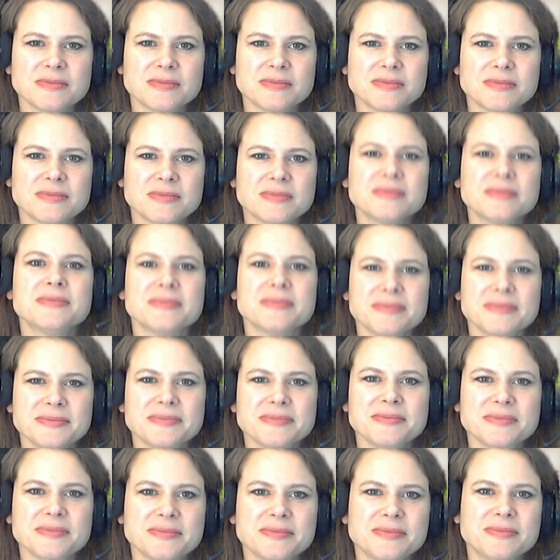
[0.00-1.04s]

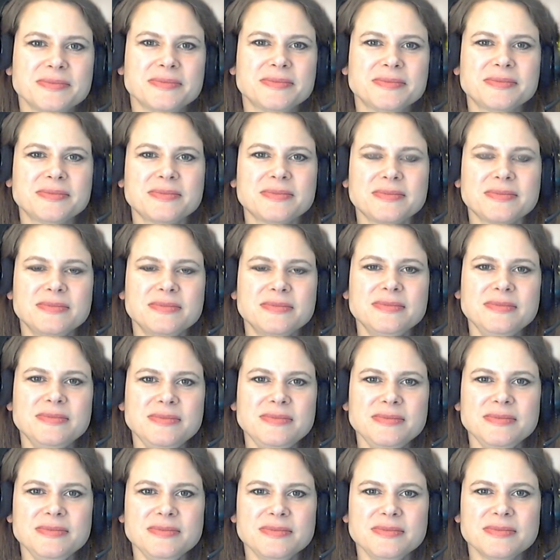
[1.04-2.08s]

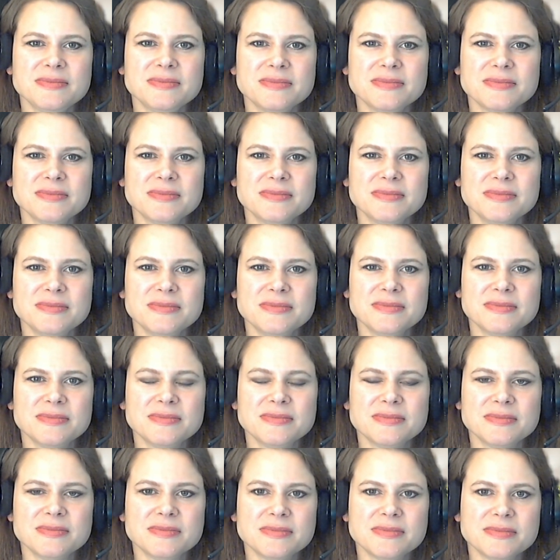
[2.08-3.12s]

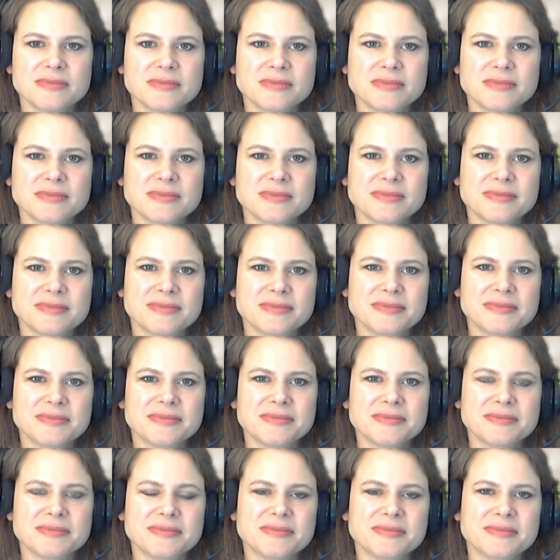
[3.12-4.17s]

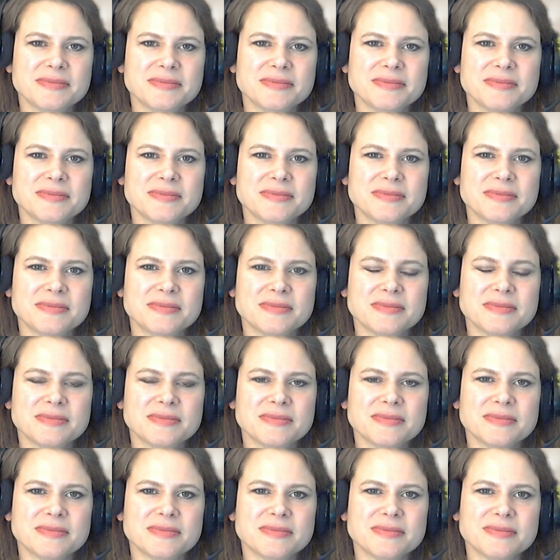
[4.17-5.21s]

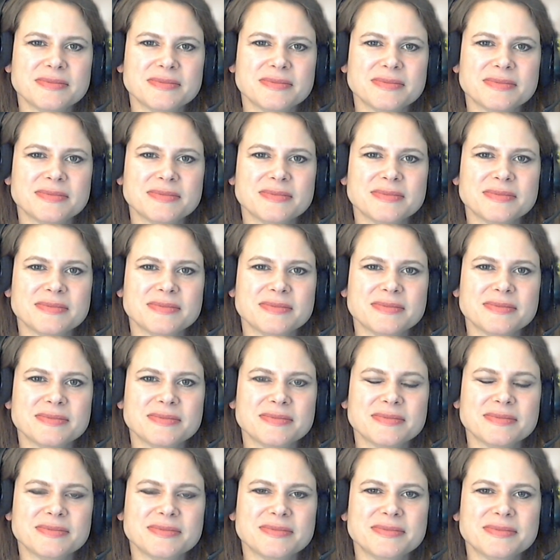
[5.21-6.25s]

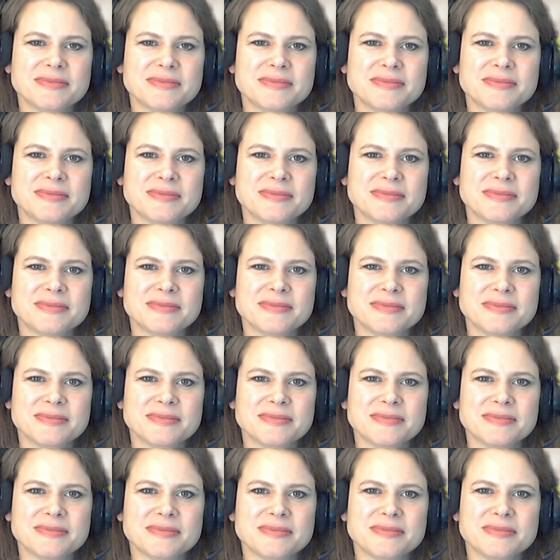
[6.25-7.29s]

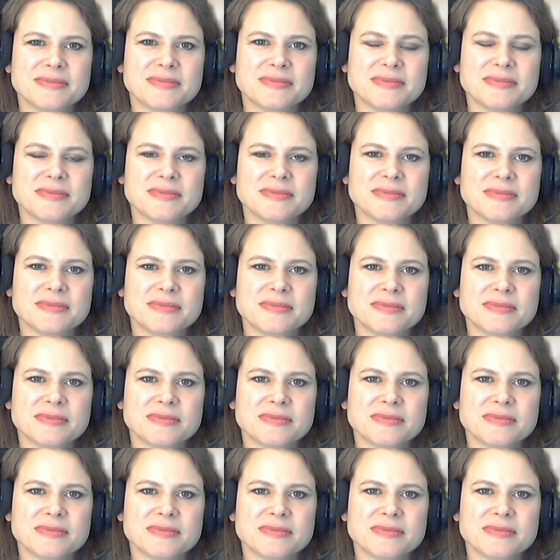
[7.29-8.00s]
[no speech]